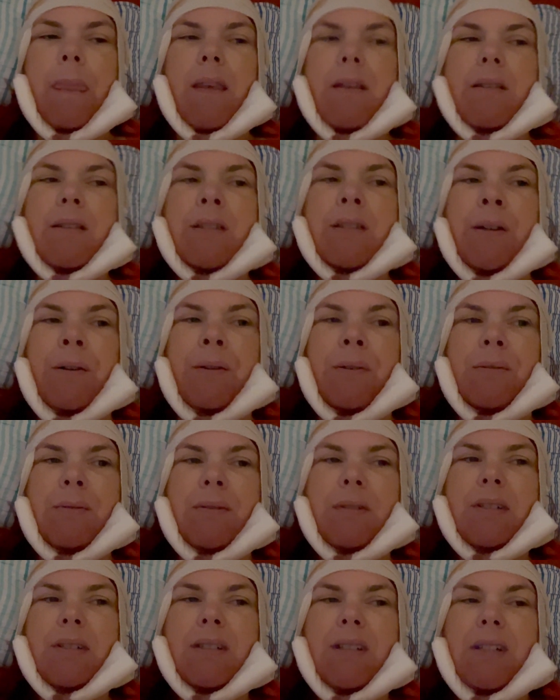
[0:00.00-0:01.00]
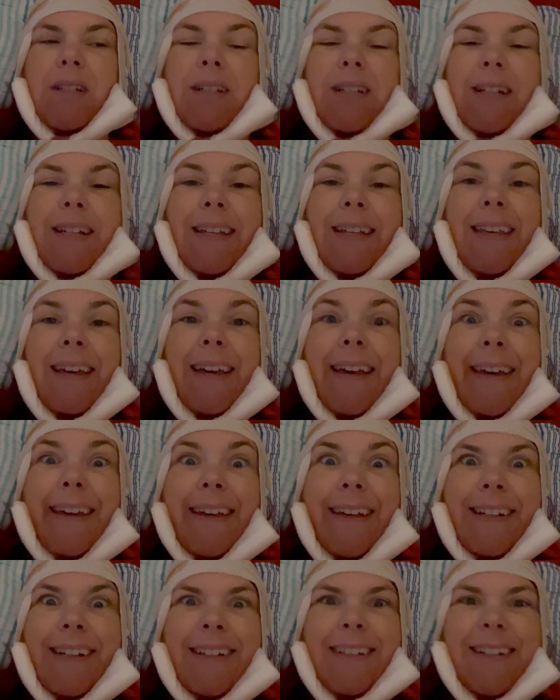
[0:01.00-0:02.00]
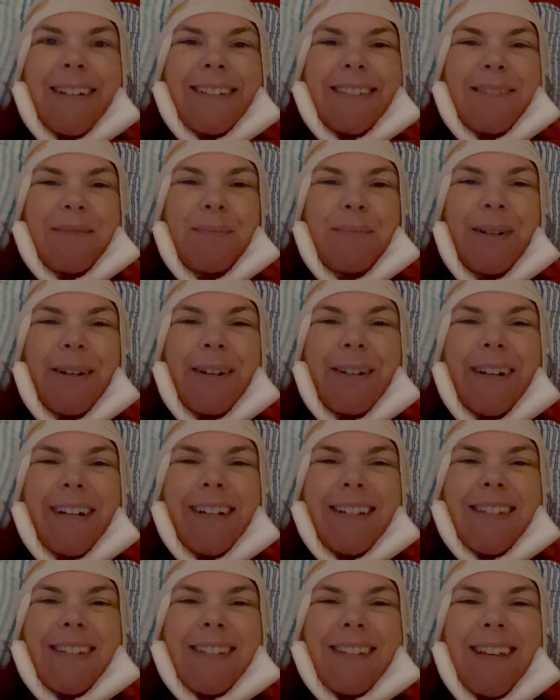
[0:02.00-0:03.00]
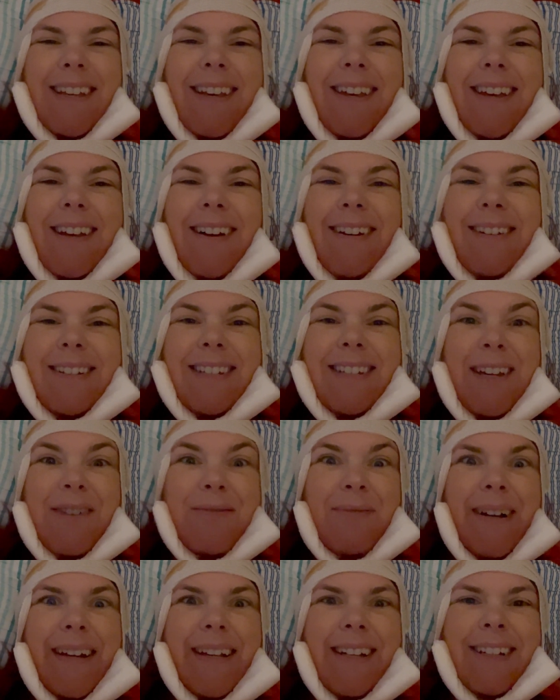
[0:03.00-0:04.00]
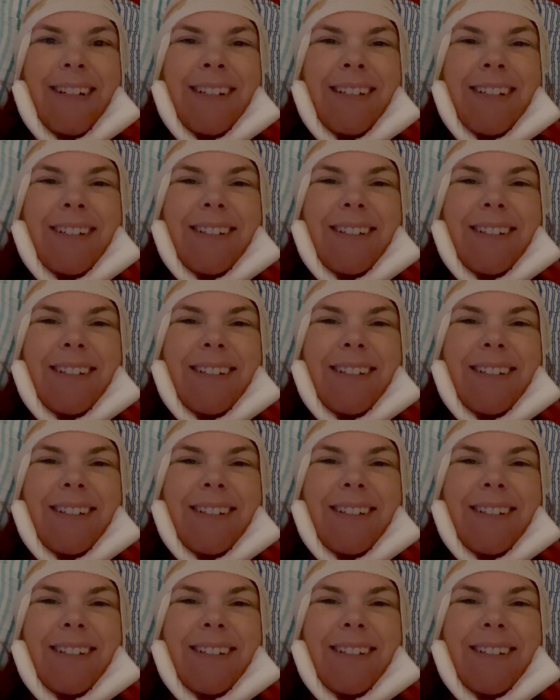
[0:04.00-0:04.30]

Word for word: So, yay, progress on day one.